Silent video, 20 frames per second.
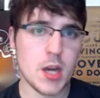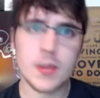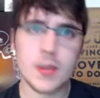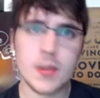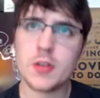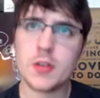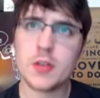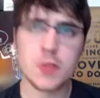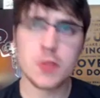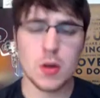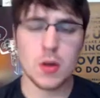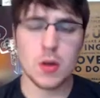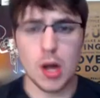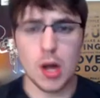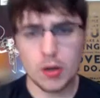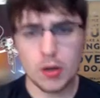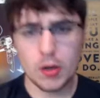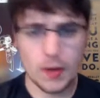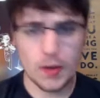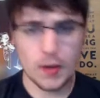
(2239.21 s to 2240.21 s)
There is no
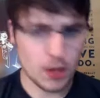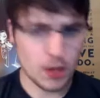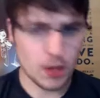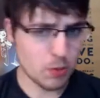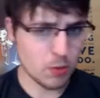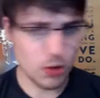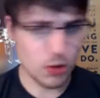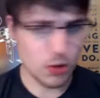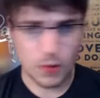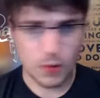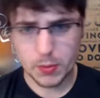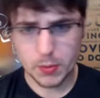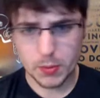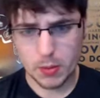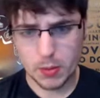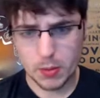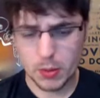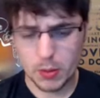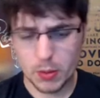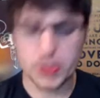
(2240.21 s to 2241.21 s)
holographic keyboard that wipes your butt
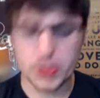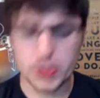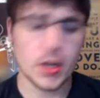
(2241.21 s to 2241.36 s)
while you sing.